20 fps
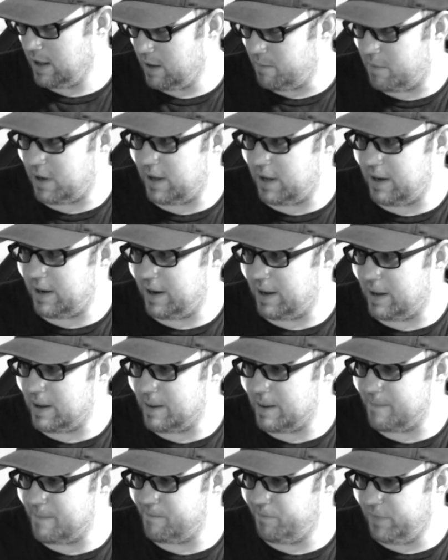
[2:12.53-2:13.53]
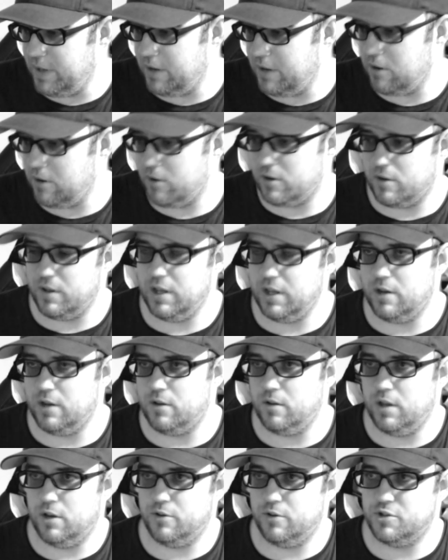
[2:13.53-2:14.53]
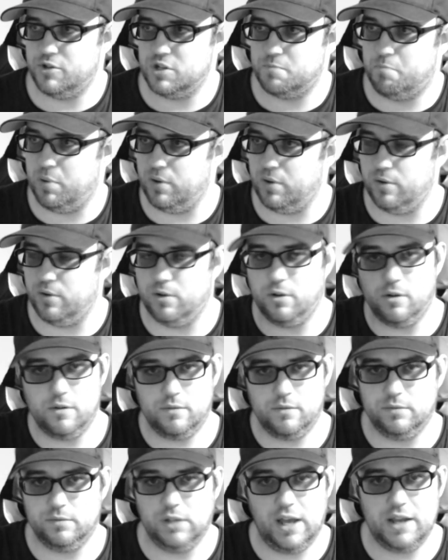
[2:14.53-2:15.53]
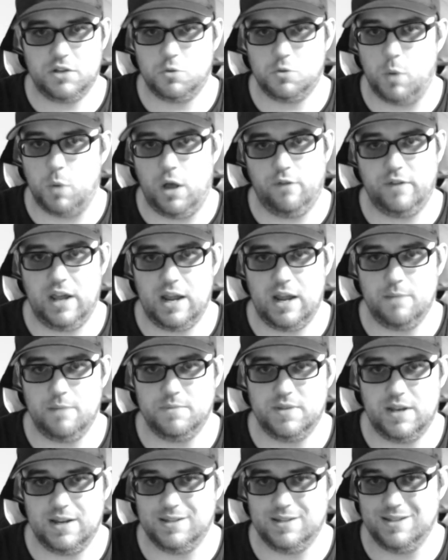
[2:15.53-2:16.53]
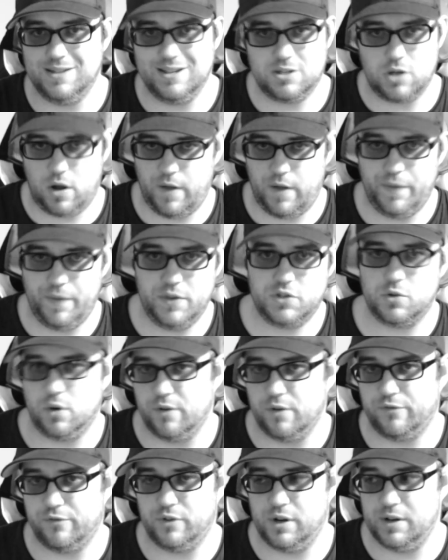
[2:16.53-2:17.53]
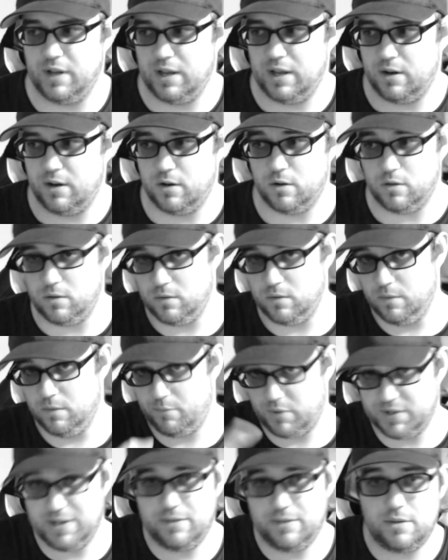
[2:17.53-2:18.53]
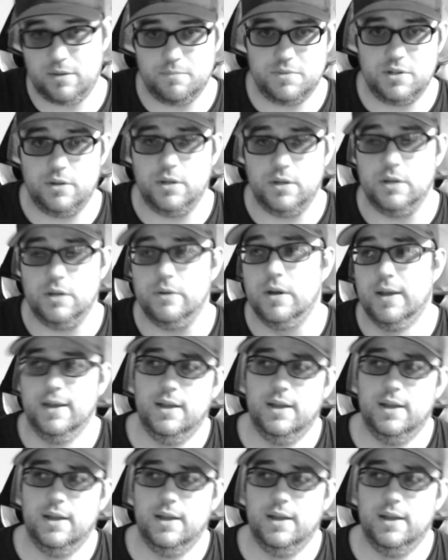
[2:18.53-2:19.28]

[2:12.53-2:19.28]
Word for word: but um, you know it'll it'll it'll just pull like 12 games that exist on the storefront and it'll present them to you,